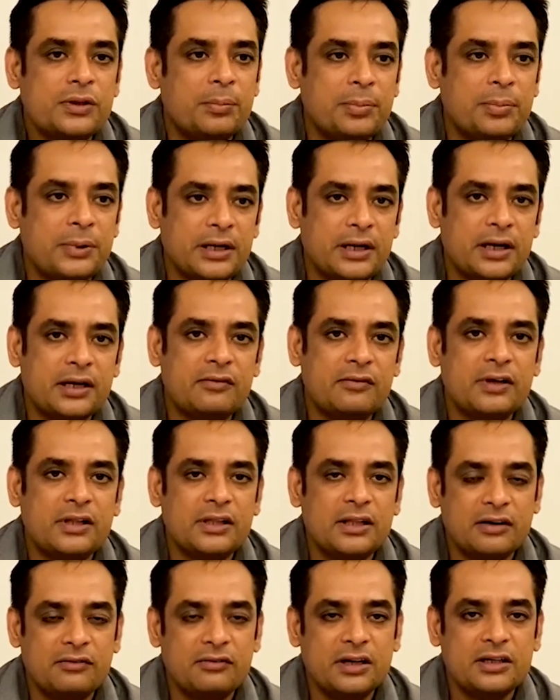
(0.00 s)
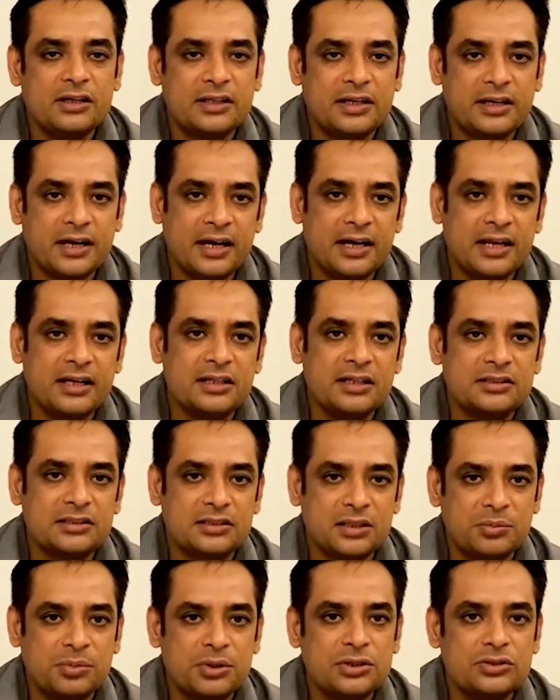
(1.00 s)
the period whether we are trading in
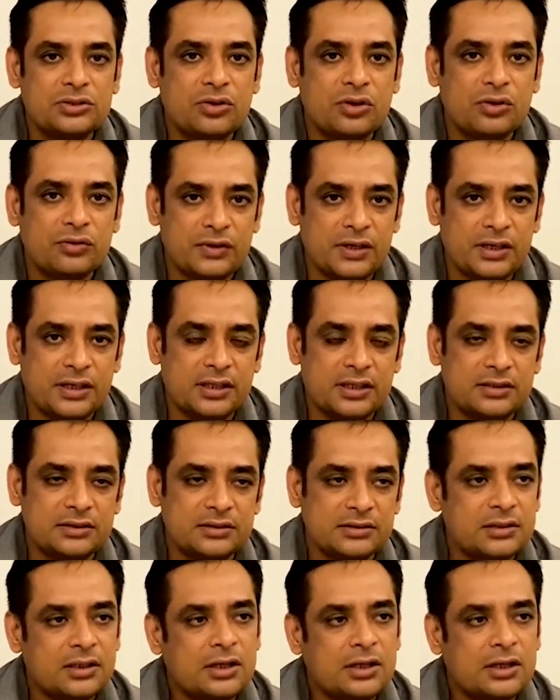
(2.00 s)
summers or winters.